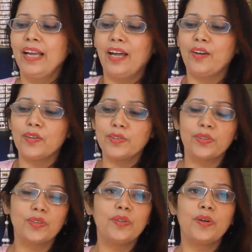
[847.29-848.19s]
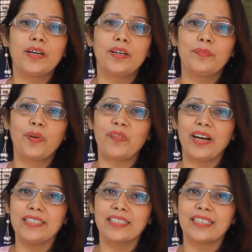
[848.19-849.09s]
and also
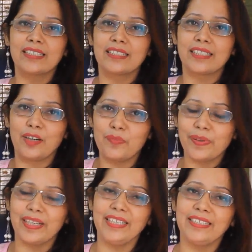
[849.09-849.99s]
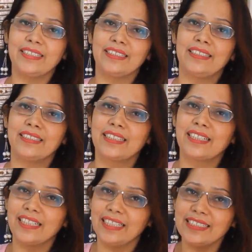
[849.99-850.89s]
provides a complete
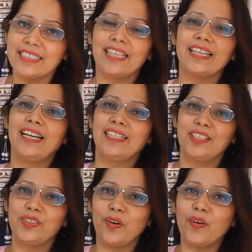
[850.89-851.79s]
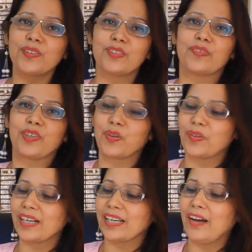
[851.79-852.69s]
cleansing and detox of your
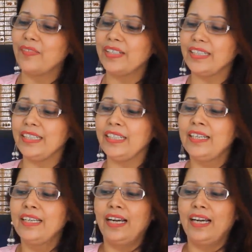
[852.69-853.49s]
oral cavity,